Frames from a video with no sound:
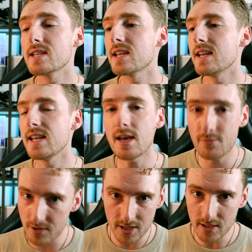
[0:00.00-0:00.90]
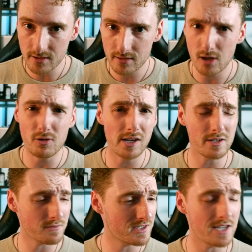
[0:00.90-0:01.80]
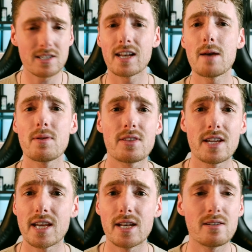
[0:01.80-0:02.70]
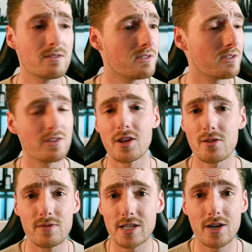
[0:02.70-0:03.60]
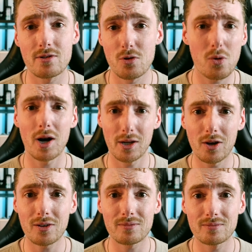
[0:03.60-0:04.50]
telephony. I realise I've said telepathy in the other video quite a lot.